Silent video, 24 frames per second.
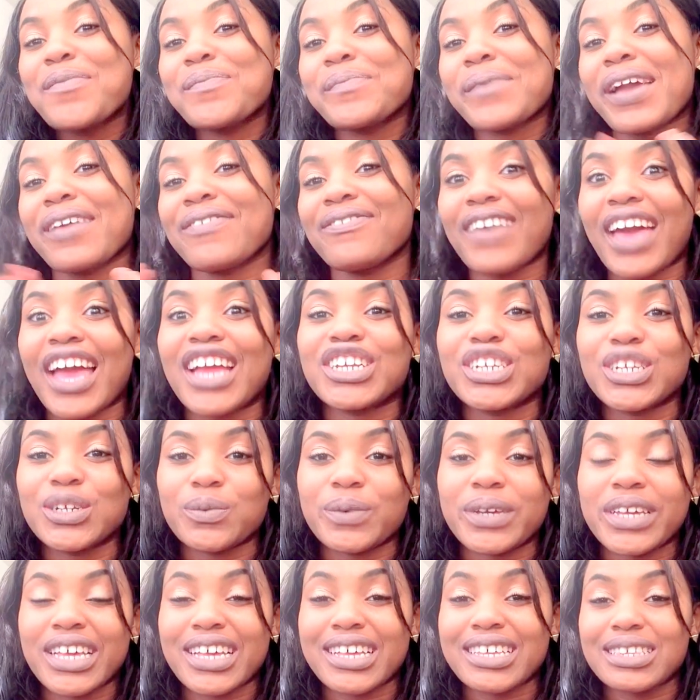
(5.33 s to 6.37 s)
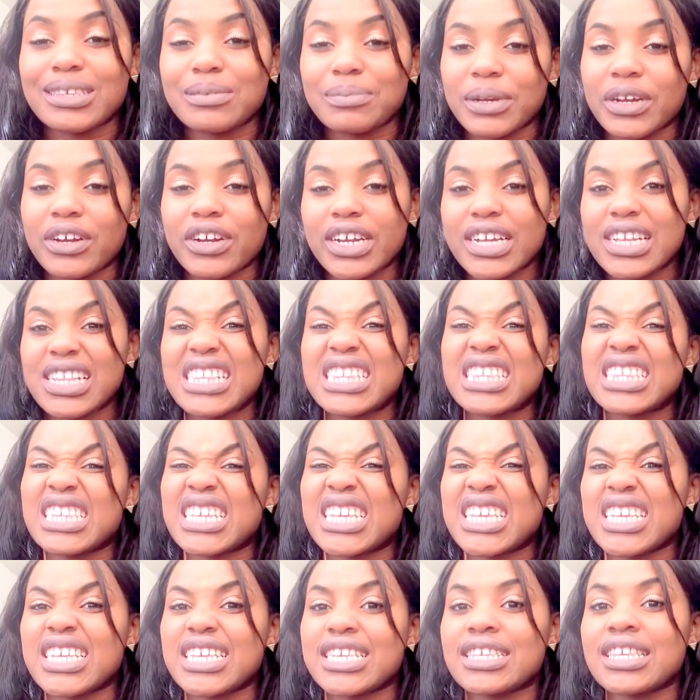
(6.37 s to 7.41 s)
my Fashion Week
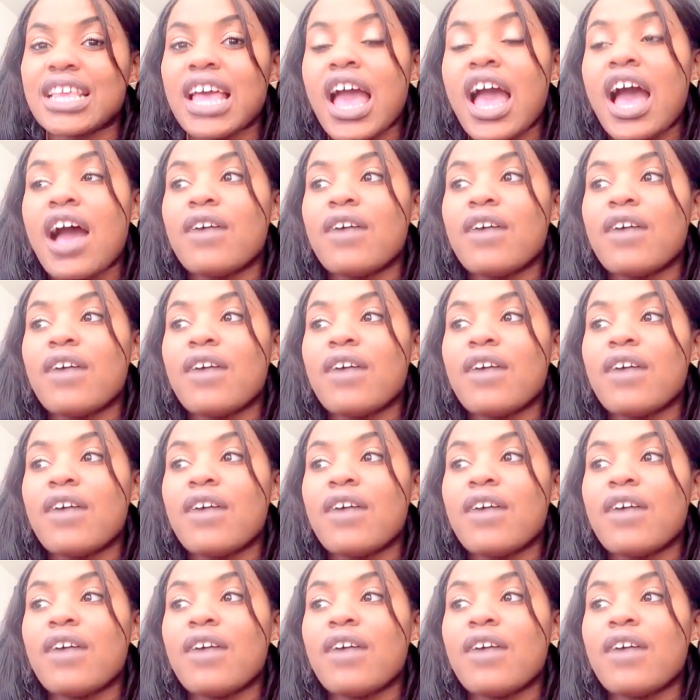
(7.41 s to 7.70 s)
experiences